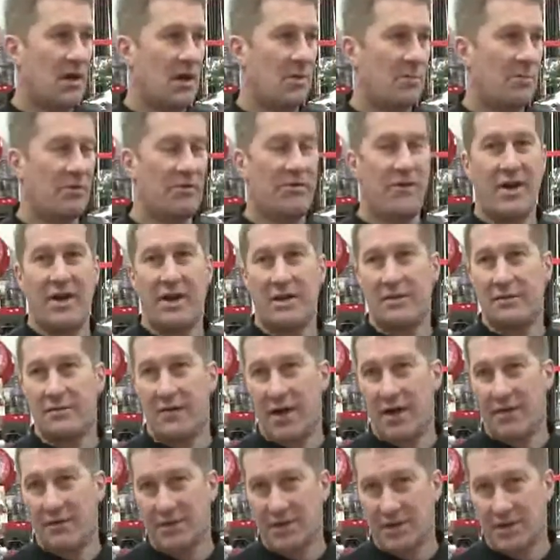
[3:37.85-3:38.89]
Preventative
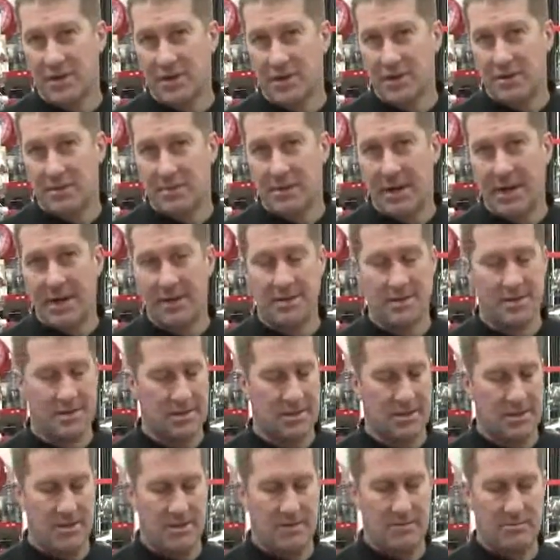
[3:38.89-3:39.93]
obviously is the best.
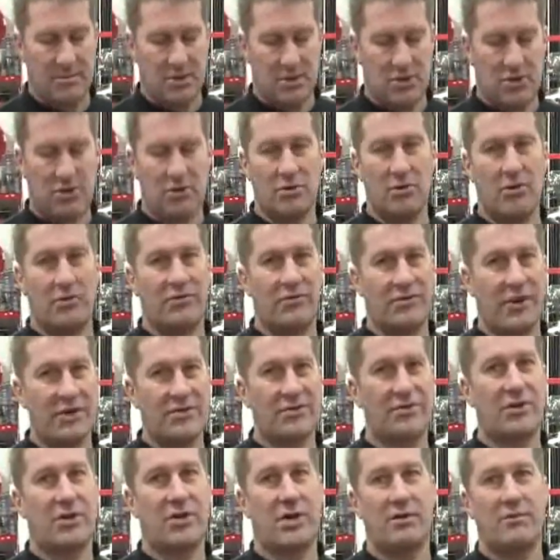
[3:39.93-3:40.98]
Make sure those
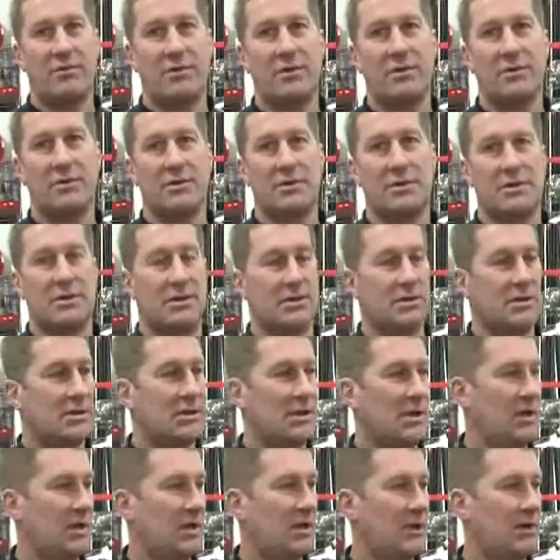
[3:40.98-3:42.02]
vents are covered.
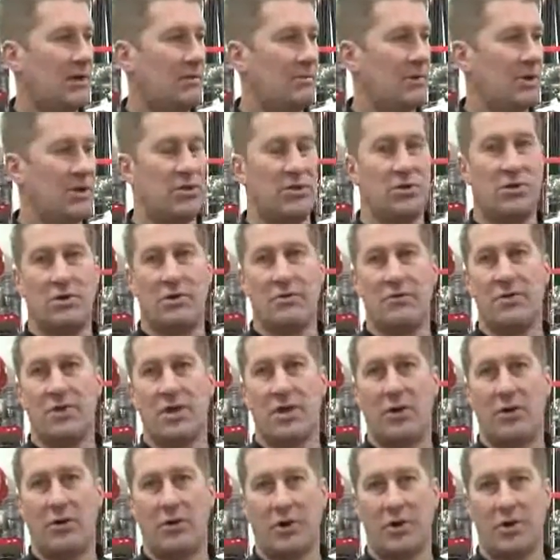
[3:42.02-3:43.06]
Make sure if you
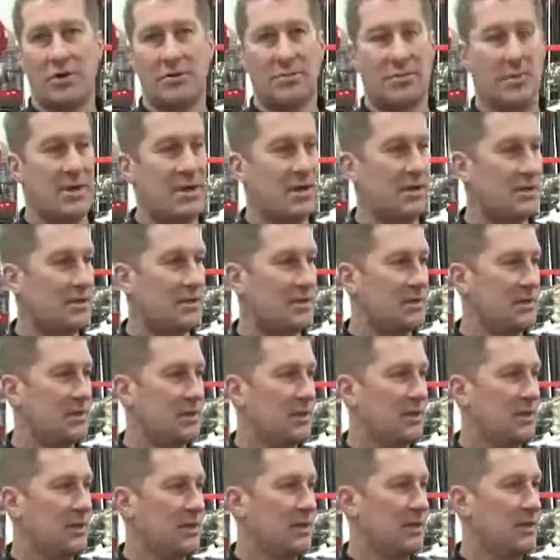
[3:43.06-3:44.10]
got a crawl space,
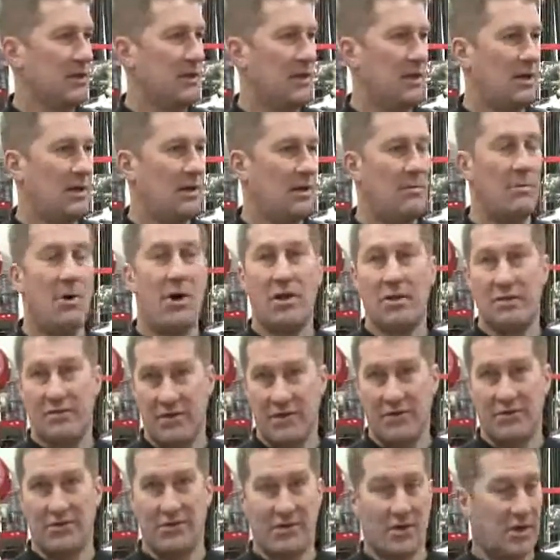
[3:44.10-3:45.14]
all the
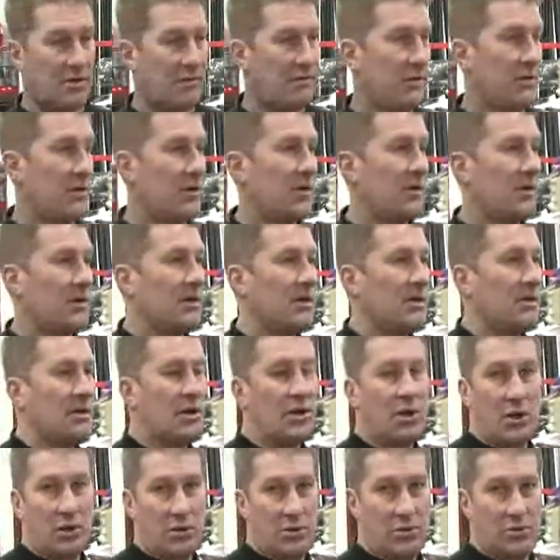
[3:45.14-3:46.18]
vents are covered,
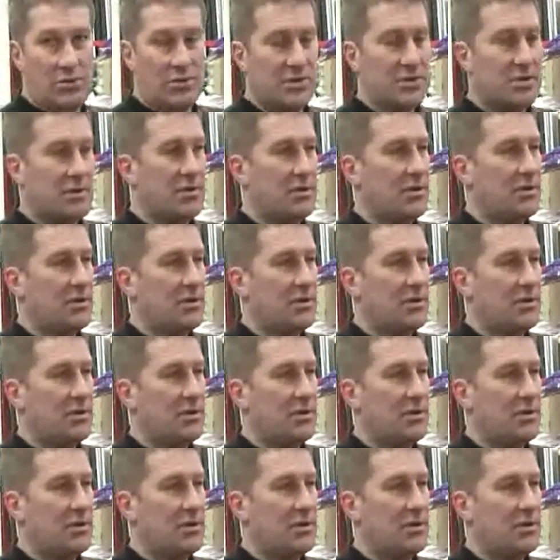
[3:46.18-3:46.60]
closed.